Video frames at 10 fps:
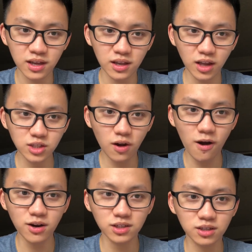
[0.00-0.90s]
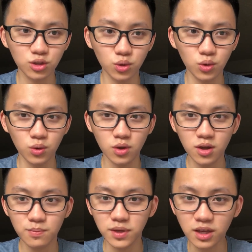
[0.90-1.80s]
it's hard to
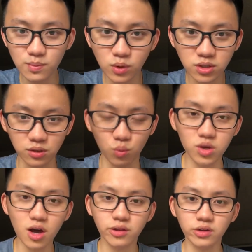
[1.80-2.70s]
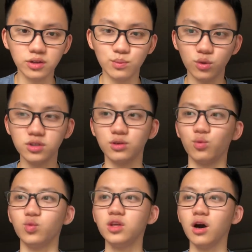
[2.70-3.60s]
be emotional. We are not emotional.
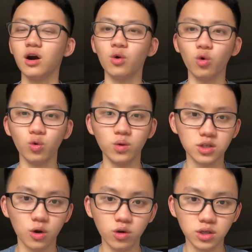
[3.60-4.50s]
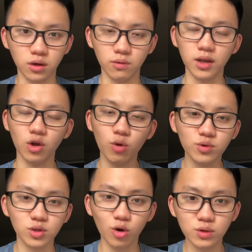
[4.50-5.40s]
We are always logical, right?
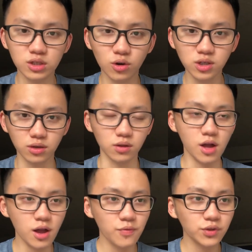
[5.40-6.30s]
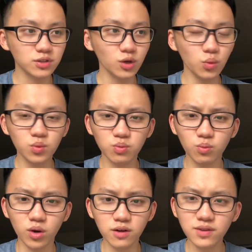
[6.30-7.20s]
Almost always logical. So
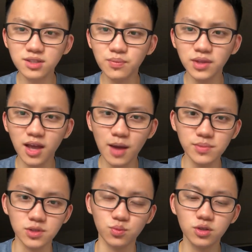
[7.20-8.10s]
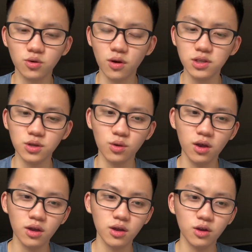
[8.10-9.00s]
whenever something happens, we try to
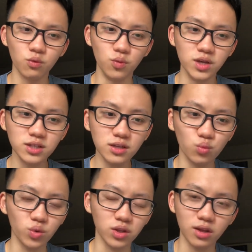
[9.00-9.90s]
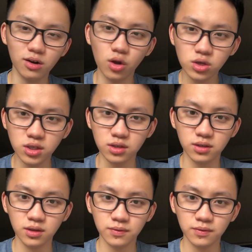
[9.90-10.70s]
reason with logic.